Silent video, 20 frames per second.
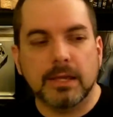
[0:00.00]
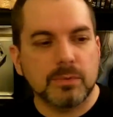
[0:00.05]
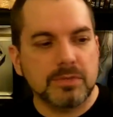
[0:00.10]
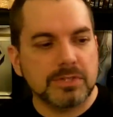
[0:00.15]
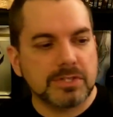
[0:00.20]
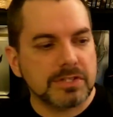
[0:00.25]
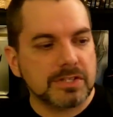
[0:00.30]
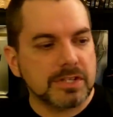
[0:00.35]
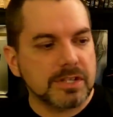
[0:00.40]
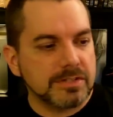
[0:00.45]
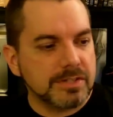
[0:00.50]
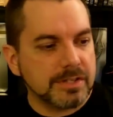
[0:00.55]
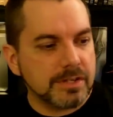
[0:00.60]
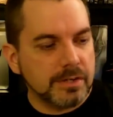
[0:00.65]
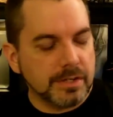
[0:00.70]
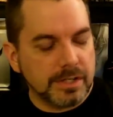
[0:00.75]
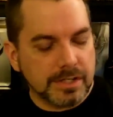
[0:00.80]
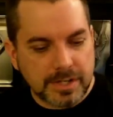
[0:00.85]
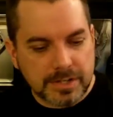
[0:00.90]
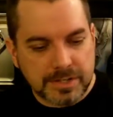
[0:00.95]
It was just
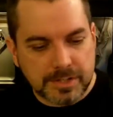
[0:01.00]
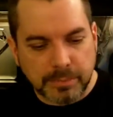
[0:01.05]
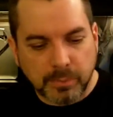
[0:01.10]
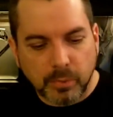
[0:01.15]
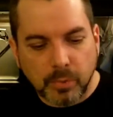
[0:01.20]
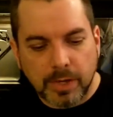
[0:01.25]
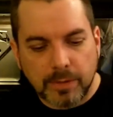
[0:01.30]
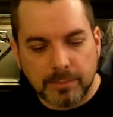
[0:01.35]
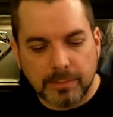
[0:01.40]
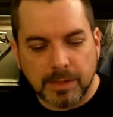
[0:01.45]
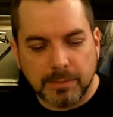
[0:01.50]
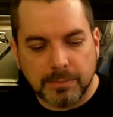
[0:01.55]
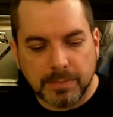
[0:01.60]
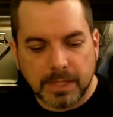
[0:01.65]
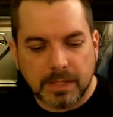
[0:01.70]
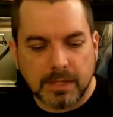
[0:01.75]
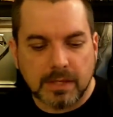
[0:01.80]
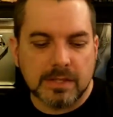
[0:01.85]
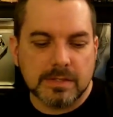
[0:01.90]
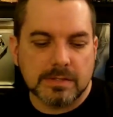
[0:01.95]
considered a disappointment
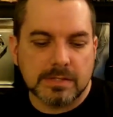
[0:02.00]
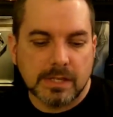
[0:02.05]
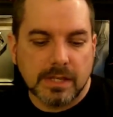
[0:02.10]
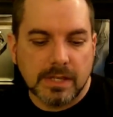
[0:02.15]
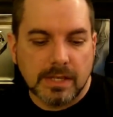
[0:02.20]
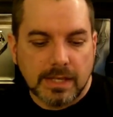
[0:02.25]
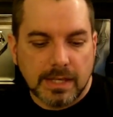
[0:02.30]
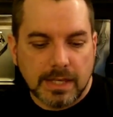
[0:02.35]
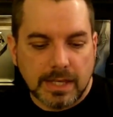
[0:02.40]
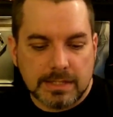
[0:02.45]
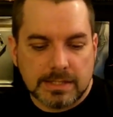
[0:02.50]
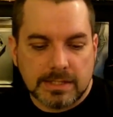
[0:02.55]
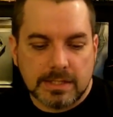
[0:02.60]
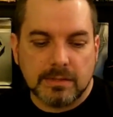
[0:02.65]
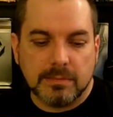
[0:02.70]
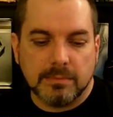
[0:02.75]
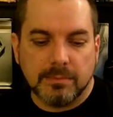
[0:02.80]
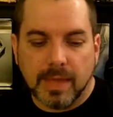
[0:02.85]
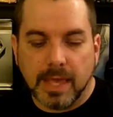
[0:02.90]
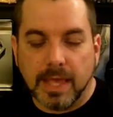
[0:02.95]
because it
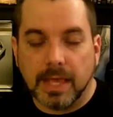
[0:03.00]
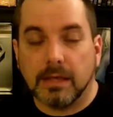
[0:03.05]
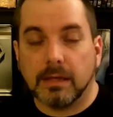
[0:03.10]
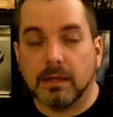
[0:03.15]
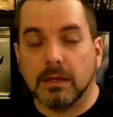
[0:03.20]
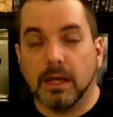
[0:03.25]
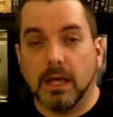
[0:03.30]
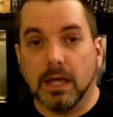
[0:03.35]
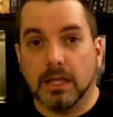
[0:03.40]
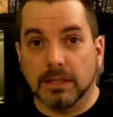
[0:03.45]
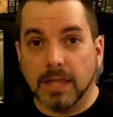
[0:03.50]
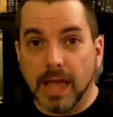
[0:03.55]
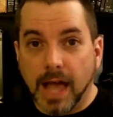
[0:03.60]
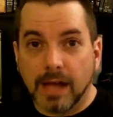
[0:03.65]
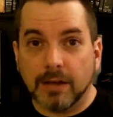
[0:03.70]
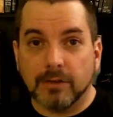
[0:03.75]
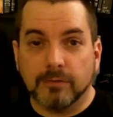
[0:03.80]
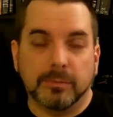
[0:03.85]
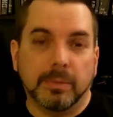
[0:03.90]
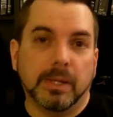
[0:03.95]
didn't make a
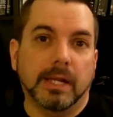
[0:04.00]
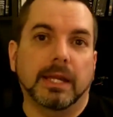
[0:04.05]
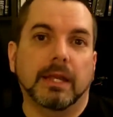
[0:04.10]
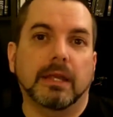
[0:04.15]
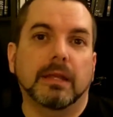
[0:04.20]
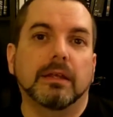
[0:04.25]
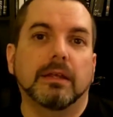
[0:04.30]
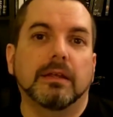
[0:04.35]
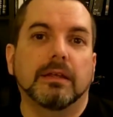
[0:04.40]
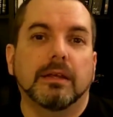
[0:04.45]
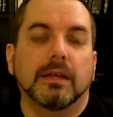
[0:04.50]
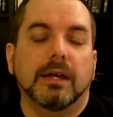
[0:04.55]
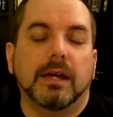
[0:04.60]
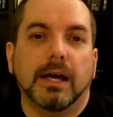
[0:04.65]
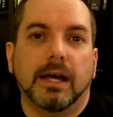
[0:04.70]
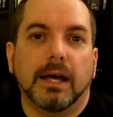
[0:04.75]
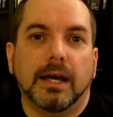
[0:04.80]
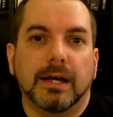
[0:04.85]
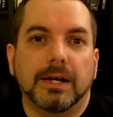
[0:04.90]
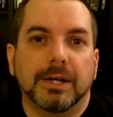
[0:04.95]
lot of money.
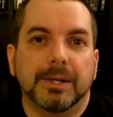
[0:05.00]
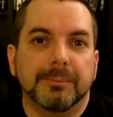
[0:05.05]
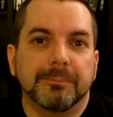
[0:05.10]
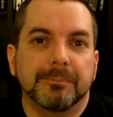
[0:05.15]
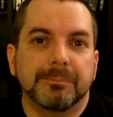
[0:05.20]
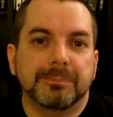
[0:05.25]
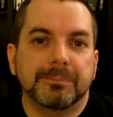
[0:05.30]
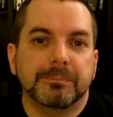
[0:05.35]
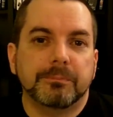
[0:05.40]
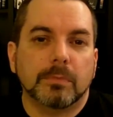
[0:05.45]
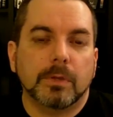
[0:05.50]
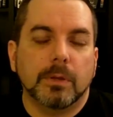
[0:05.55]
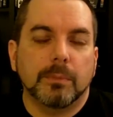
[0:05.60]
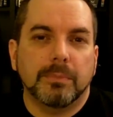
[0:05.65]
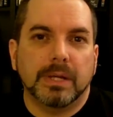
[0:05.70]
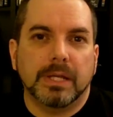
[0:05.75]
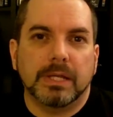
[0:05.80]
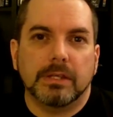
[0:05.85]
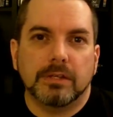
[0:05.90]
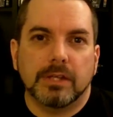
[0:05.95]

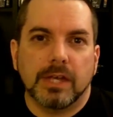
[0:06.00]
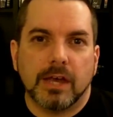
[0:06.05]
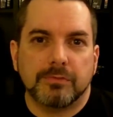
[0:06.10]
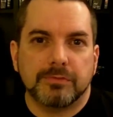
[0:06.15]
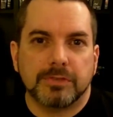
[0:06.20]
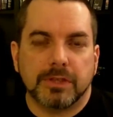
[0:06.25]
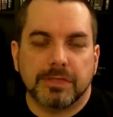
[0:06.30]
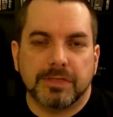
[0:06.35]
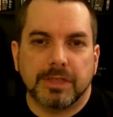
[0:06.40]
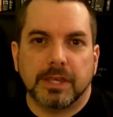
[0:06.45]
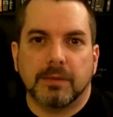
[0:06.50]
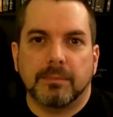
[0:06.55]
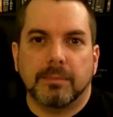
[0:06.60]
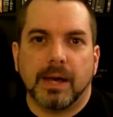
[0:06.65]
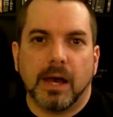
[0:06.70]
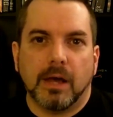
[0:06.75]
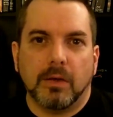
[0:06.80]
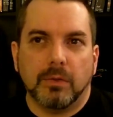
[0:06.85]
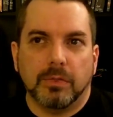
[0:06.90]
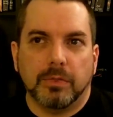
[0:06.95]
But you have to think
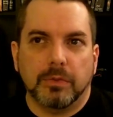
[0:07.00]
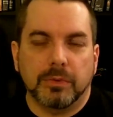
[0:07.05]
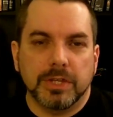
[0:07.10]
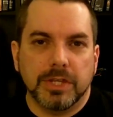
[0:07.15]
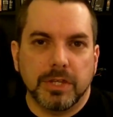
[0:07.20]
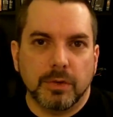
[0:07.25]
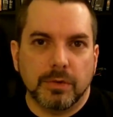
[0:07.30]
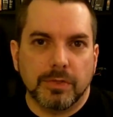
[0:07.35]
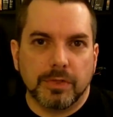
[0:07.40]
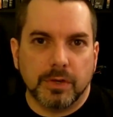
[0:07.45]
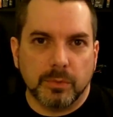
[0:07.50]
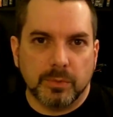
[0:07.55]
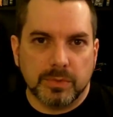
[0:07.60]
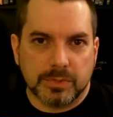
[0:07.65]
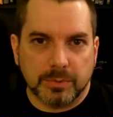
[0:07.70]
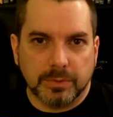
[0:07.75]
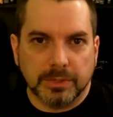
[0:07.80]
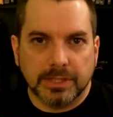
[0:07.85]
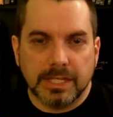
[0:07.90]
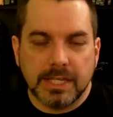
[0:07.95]
about the year that it
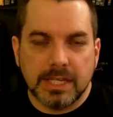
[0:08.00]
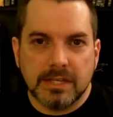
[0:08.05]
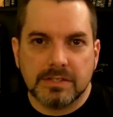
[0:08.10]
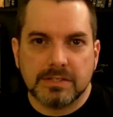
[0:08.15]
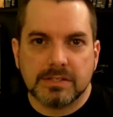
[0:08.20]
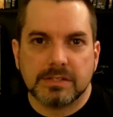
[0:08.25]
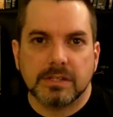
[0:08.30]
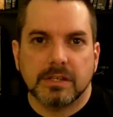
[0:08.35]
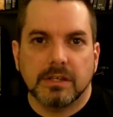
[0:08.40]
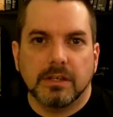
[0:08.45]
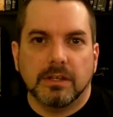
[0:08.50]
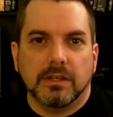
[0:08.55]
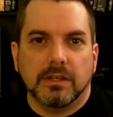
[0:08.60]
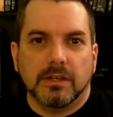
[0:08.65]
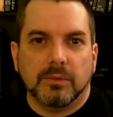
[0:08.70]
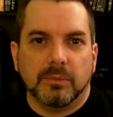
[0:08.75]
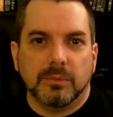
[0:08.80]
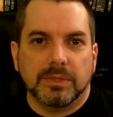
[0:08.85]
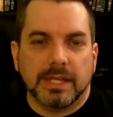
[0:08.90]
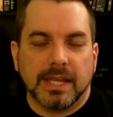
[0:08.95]
was released.
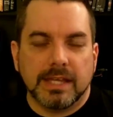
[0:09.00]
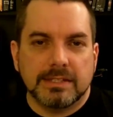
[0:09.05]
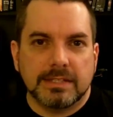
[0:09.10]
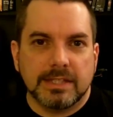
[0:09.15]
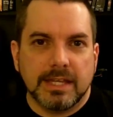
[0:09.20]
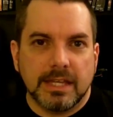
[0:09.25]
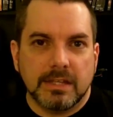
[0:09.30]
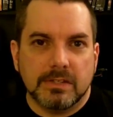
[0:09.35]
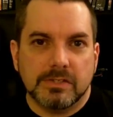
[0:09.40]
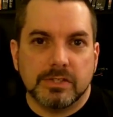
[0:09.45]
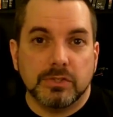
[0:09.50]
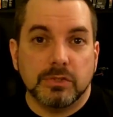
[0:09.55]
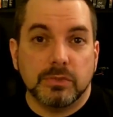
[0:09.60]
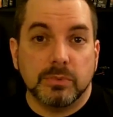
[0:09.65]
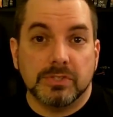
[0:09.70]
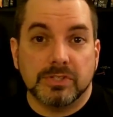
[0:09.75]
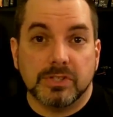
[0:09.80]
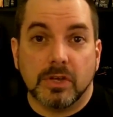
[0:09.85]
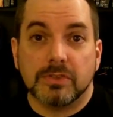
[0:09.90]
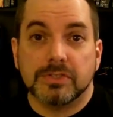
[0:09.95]
1982
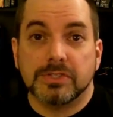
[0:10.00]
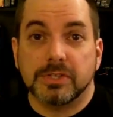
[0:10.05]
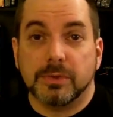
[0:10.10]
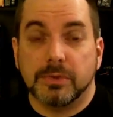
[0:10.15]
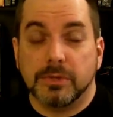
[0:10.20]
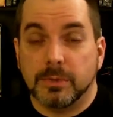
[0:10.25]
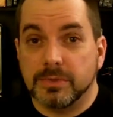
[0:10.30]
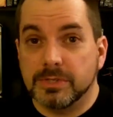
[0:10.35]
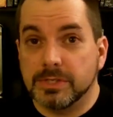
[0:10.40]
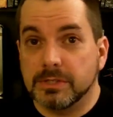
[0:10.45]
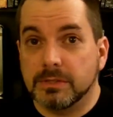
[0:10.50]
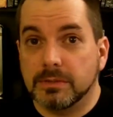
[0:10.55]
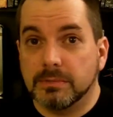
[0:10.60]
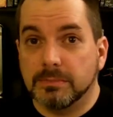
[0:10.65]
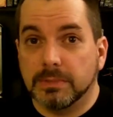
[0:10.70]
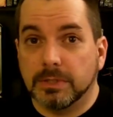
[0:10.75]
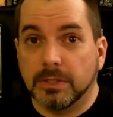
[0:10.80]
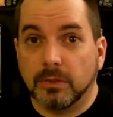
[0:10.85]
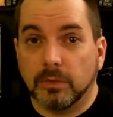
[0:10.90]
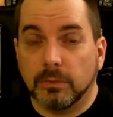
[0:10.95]
was also, there was a
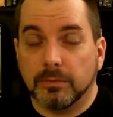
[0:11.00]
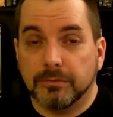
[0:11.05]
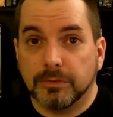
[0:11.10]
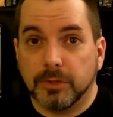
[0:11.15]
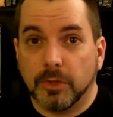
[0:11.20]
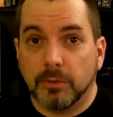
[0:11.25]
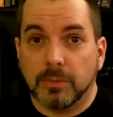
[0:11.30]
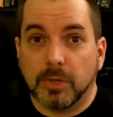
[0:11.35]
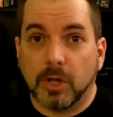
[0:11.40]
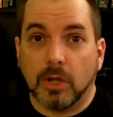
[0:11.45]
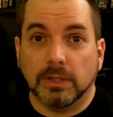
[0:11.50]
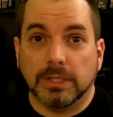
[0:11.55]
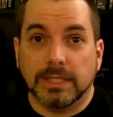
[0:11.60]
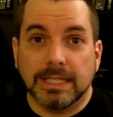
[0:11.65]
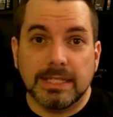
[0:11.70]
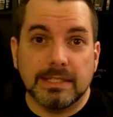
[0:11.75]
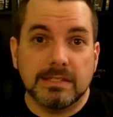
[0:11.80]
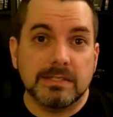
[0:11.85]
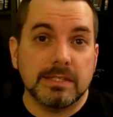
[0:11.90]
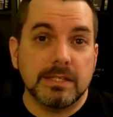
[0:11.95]
little film called
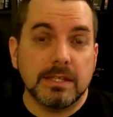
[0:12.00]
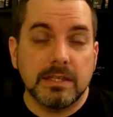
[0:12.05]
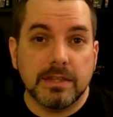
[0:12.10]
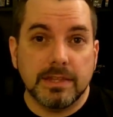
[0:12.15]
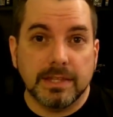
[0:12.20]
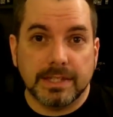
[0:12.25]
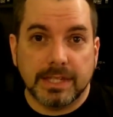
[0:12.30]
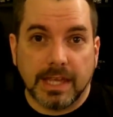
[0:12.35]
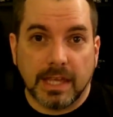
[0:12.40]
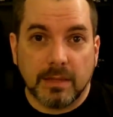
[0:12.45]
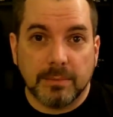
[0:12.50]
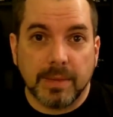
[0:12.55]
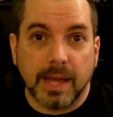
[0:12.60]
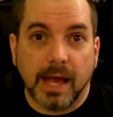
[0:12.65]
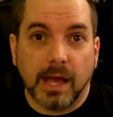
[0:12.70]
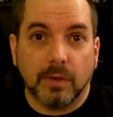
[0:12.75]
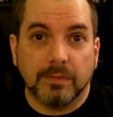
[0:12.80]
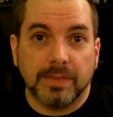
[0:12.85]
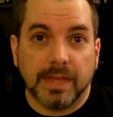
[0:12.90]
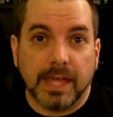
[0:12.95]
E.T. that came
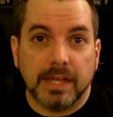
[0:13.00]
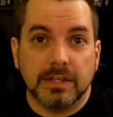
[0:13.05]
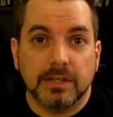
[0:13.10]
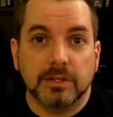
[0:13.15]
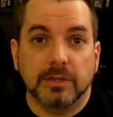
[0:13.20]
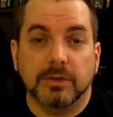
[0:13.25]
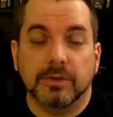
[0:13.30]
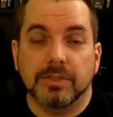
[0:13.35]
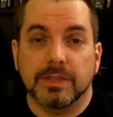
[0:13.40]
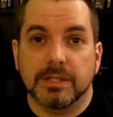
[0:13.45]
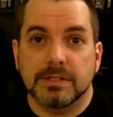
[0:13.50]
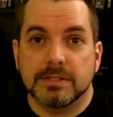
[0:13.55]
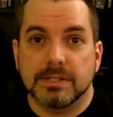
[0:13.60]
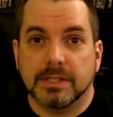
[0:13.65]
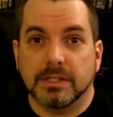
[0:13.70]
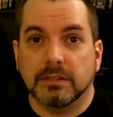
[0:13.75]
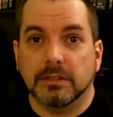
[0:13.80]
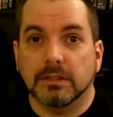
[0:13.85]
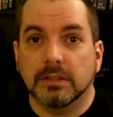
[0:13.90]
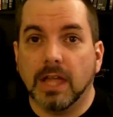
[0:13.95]
out that year that
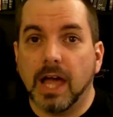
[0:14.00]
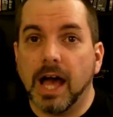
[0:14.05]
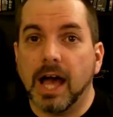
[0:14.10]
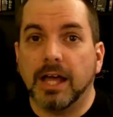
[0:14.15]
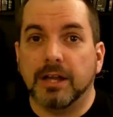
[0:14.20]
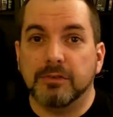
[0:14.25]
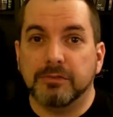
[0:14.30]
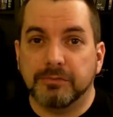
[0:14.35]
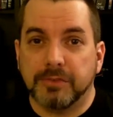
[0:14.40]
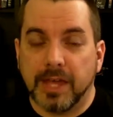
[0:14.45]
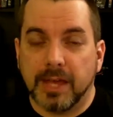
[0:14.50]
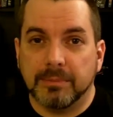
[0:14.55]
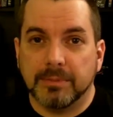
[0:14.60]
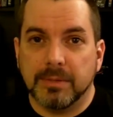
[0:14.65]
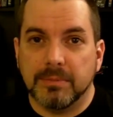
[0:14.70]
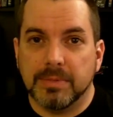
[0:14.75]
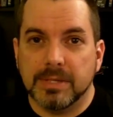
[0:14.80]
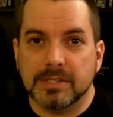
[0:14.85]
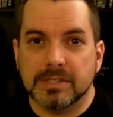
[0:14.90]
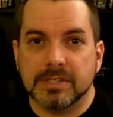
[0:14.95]
did a lot of
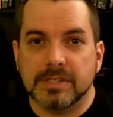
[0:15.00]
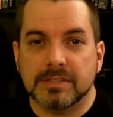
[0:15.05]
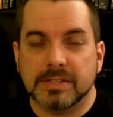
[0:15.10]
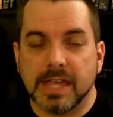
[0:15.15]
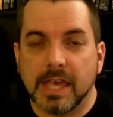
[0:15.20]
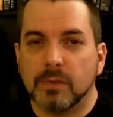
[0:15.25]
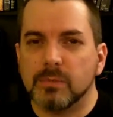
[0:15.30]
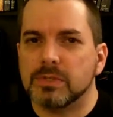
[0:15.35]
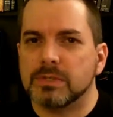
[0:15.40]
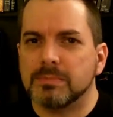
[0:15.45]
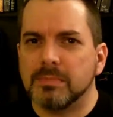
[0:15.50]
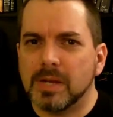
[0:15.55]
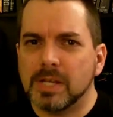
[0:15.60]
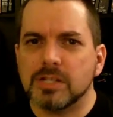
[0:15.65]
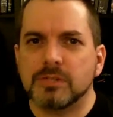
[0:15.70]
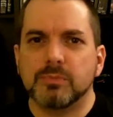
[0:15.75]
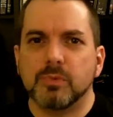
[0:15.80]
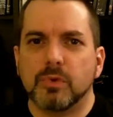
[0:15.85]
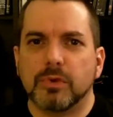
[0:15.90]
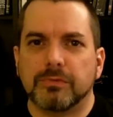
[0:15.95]
family business and was
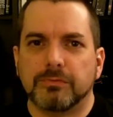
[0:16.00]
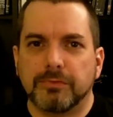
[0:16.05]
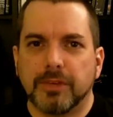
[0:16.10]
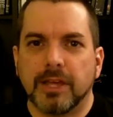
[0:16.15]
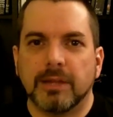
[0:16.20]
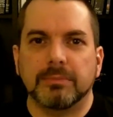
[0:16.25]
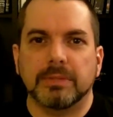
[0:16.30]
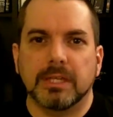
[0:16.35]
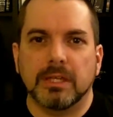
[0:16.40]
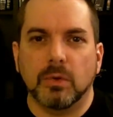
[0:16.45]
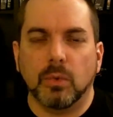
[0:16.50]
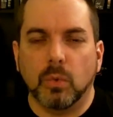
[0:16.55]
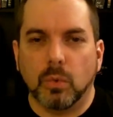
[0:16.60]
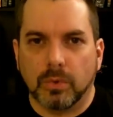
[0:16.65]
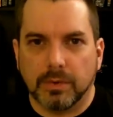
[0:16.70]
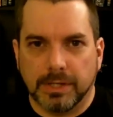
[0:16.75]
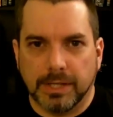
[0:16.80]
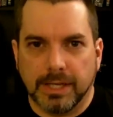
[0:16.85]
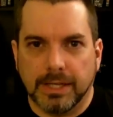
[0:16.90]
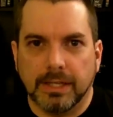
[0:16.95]
much more
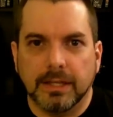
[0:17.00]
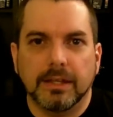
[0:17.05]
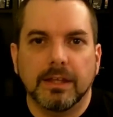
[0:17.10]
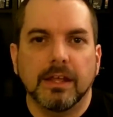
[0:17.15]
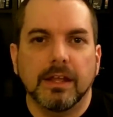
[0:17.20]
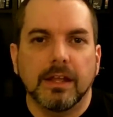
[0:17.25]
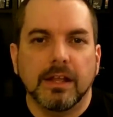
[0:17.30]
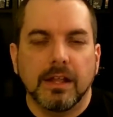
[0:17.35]
family-oriented.